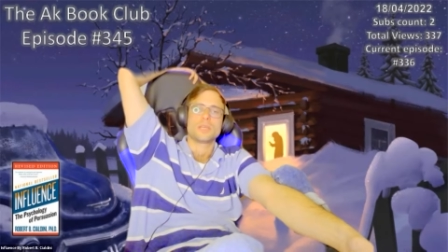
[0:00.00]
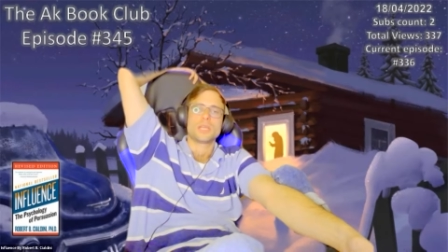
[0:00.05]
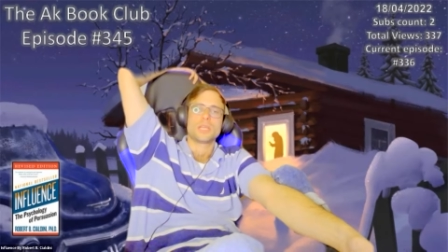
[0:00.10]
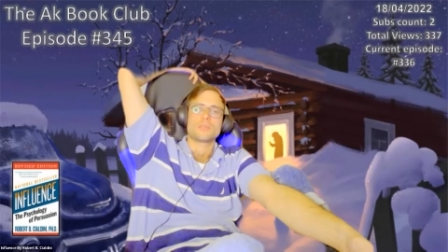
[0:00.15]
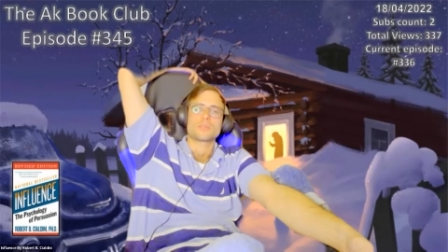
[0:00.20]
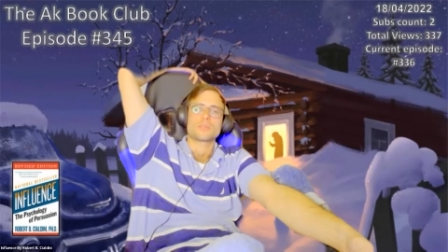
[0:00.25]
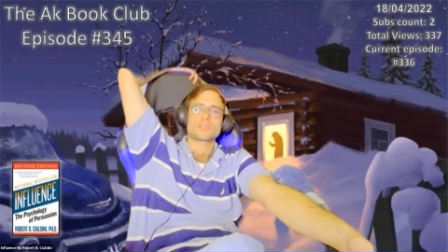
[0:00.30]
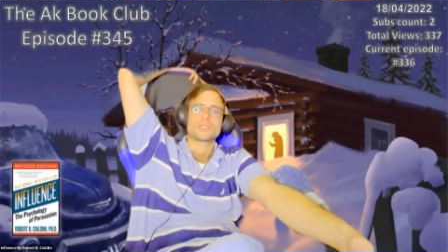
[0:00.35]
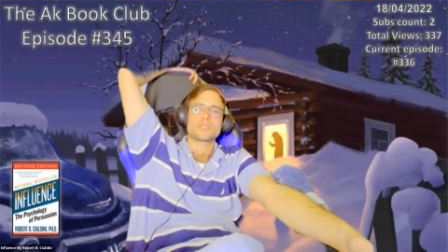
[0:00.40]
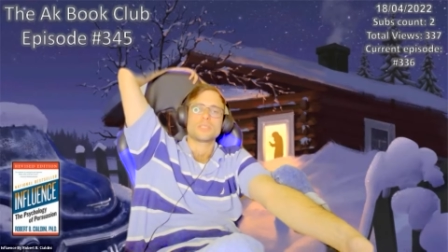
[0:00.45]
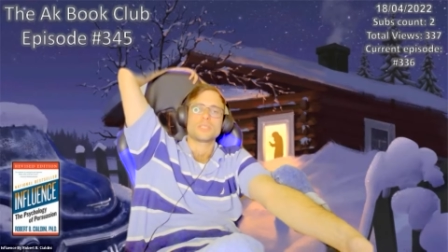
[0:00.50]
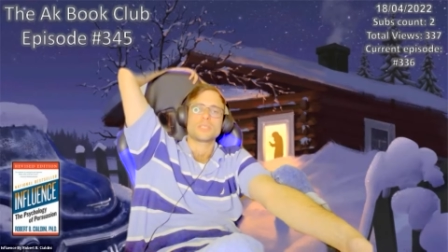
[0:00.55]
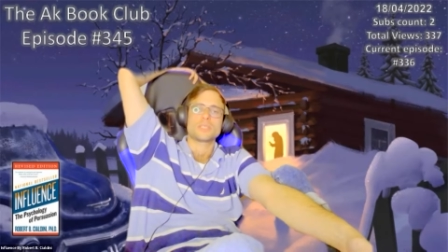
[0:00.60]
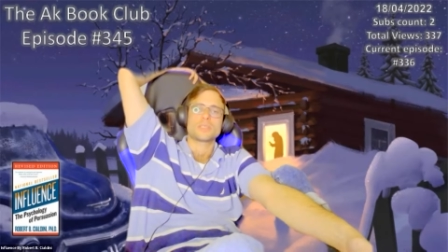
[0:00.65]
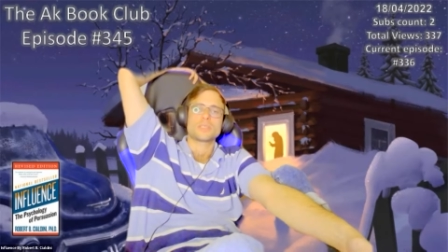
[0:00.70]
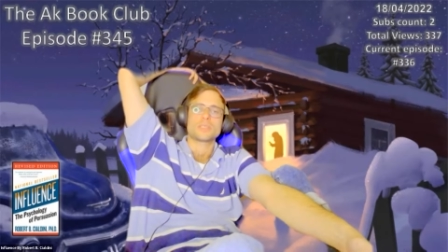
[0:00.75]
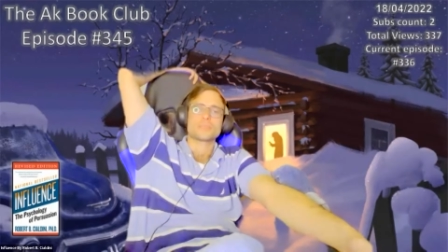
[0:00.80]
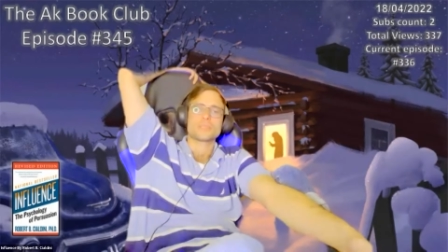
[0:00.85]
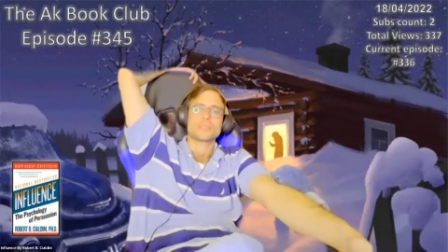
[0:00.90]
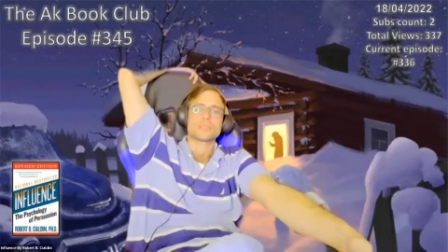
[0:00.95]
it was
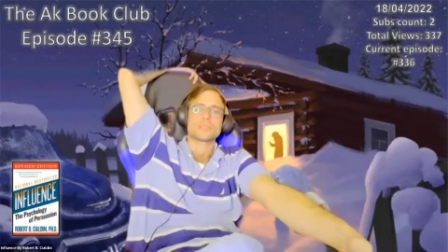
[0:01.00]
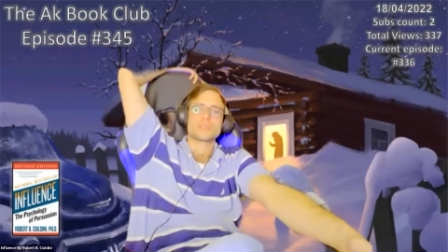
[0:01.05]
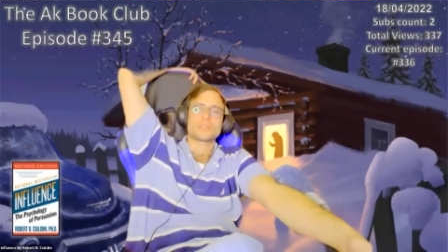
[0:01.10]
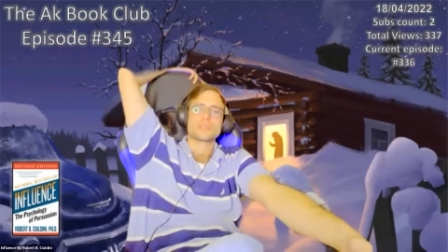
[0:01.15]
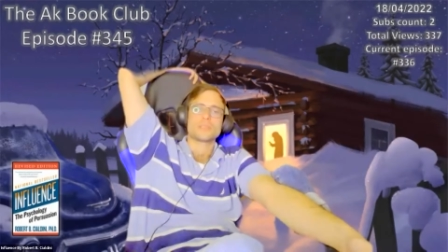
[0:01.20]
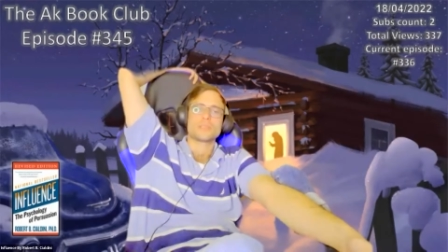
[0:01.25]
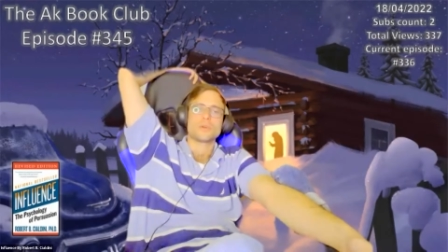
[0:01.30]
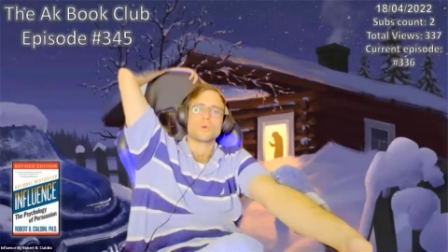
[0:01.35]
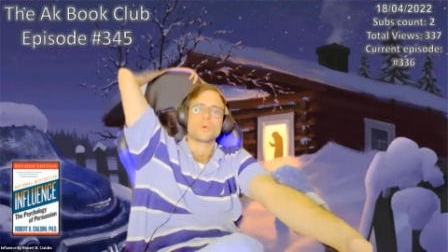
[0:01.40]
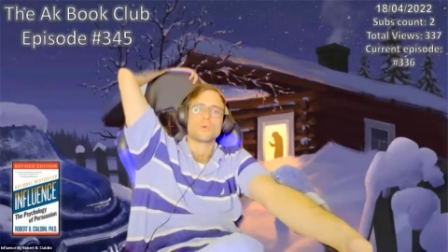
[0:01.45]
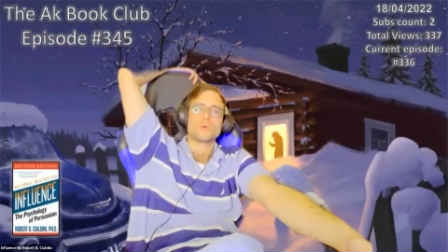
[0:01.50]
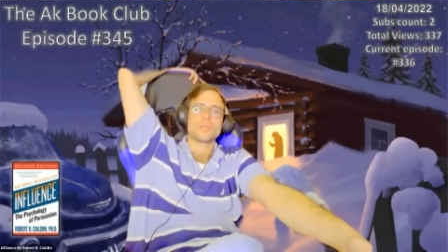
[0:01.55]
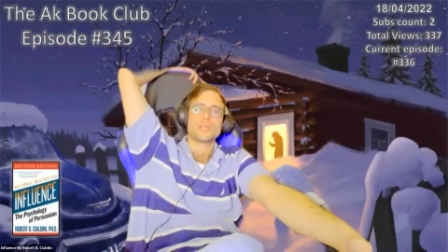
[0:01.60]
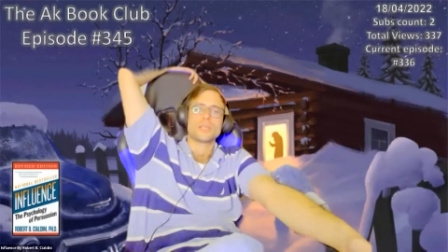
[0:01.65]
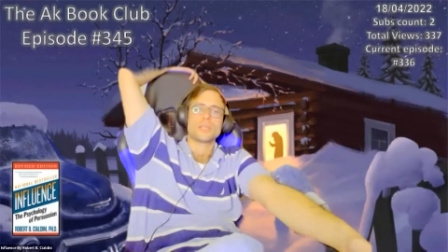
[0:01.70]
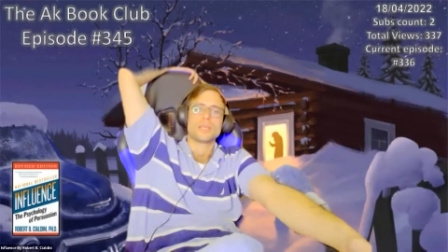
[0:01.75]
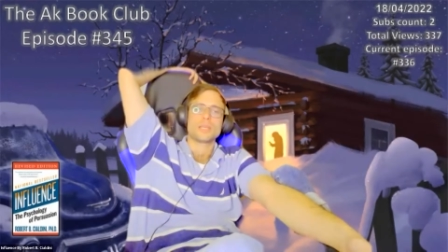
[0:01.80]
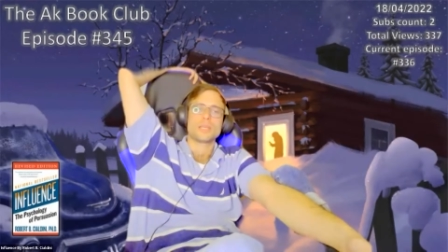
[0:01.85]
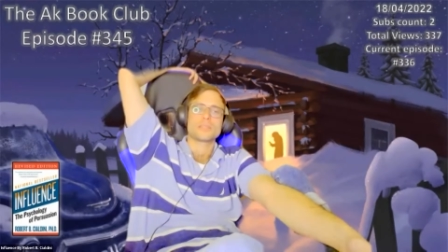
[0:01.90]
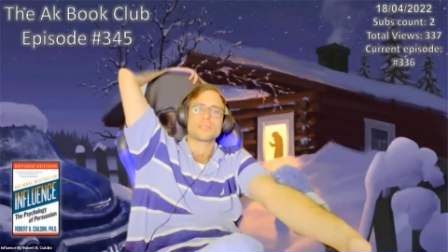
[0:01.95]
clear that no
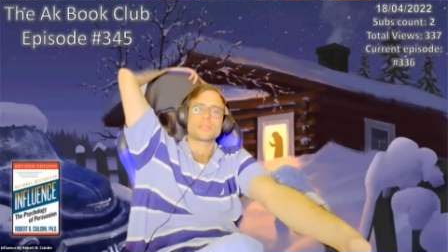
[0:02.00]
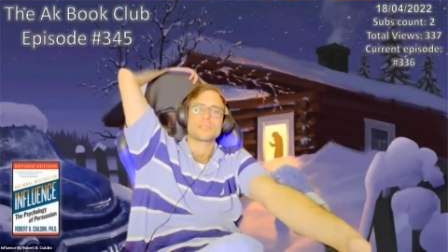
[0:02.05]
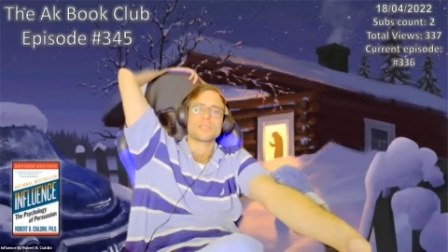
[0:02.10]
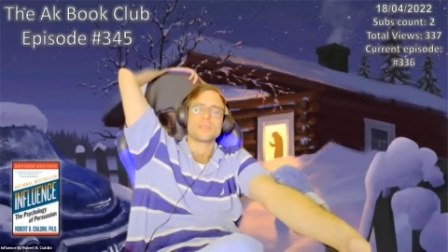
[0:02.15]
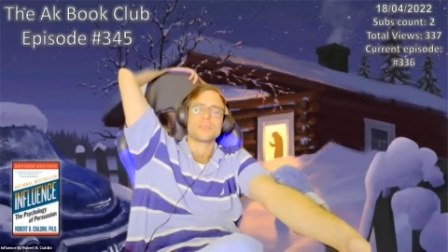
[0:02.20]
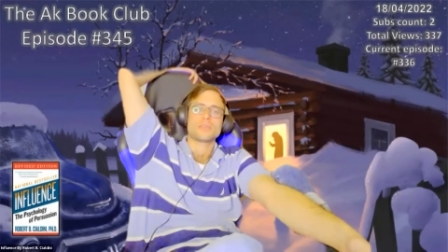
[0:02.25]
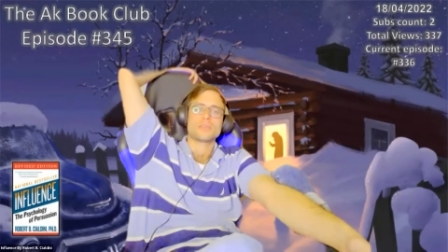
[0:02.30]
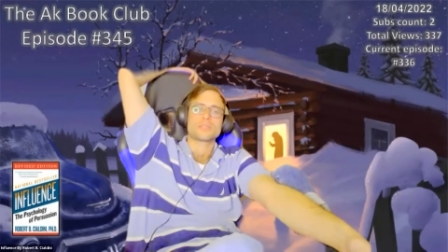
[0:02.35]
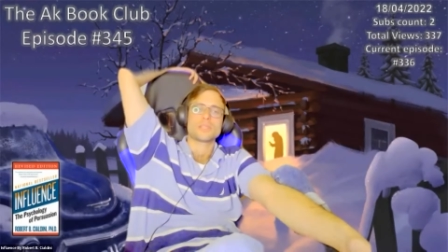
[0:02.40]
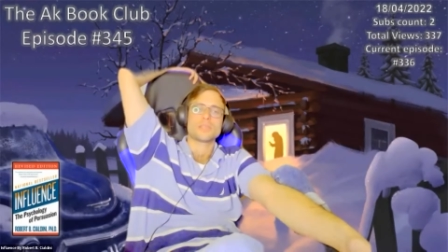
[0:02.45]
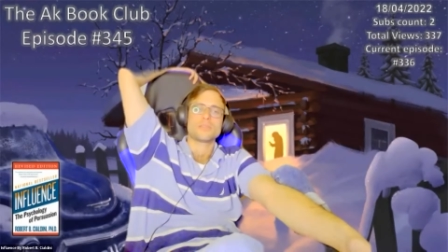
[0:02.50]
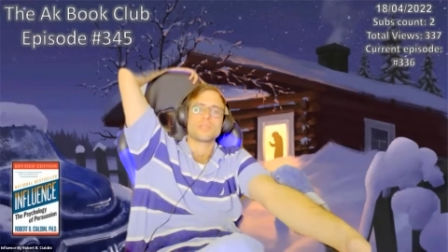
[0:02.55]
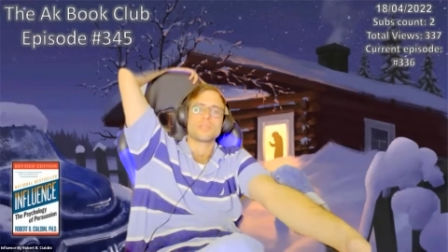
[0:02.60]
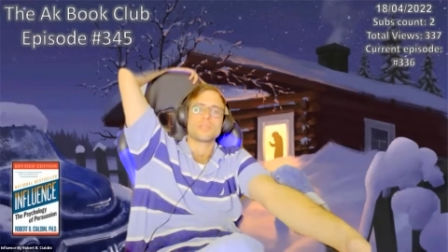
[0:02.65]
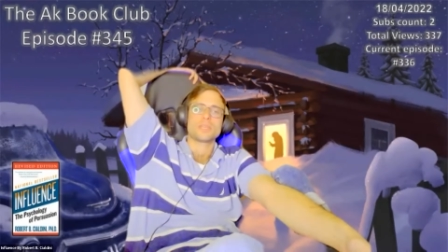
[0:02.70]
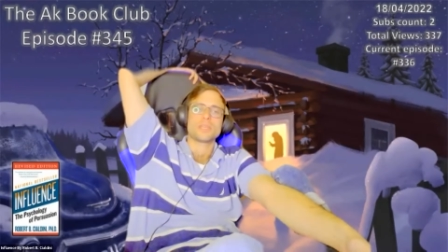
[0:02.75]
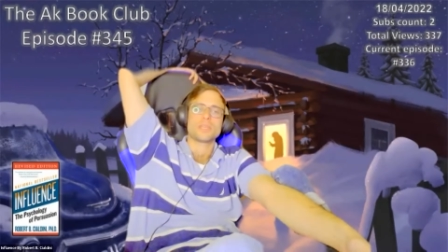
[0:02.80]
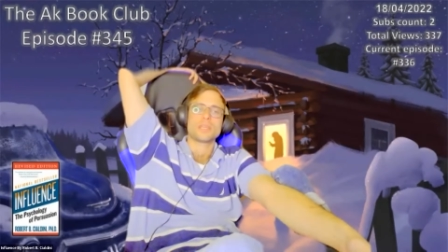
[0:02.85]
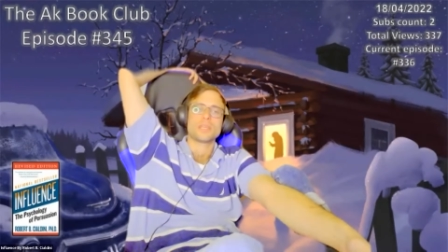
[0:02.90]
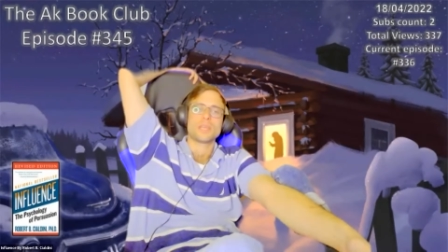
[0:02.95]
real
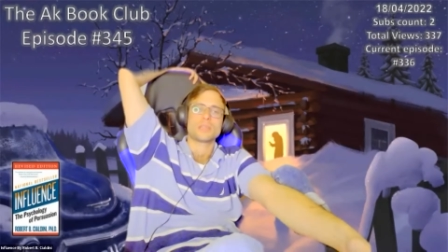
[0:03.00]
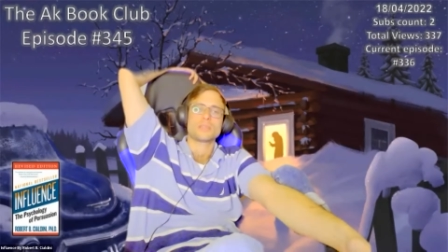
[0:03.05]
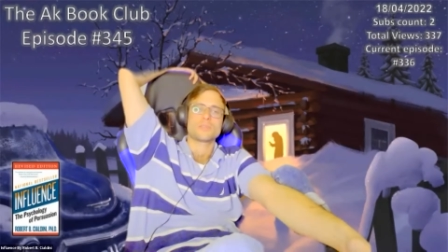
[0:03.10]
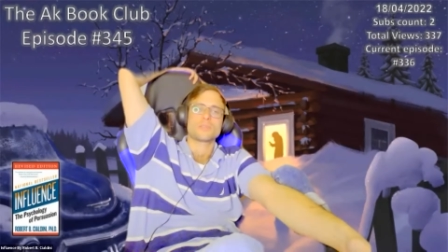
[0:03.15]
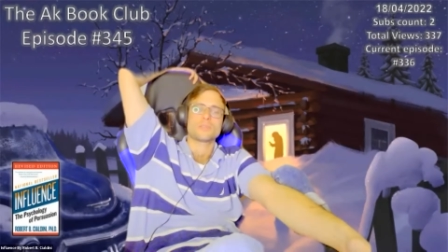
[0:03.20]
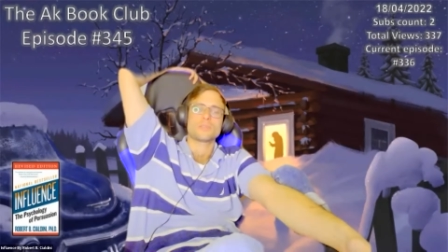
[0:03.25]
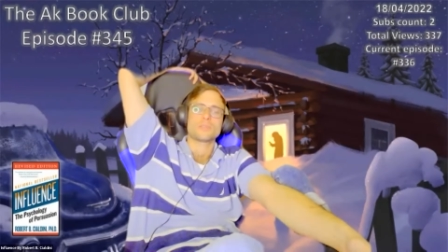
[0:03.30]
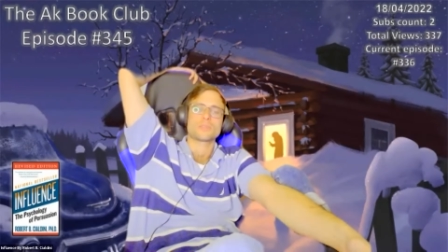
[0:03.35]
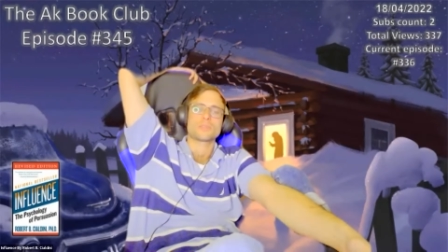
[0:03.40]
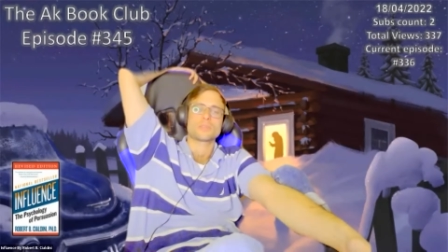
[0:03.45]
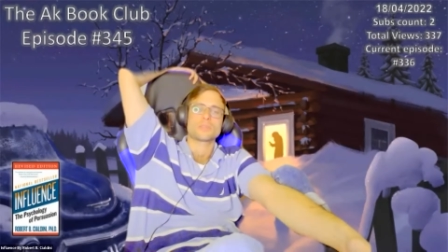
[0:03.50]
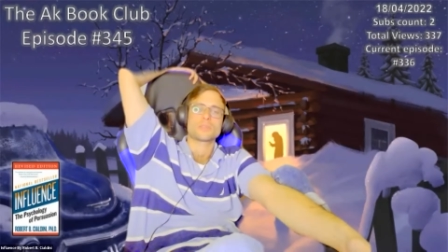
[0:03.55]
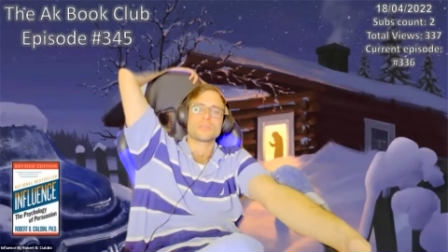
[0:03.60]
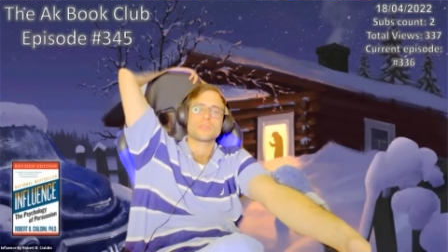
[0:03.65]
saving had occurred.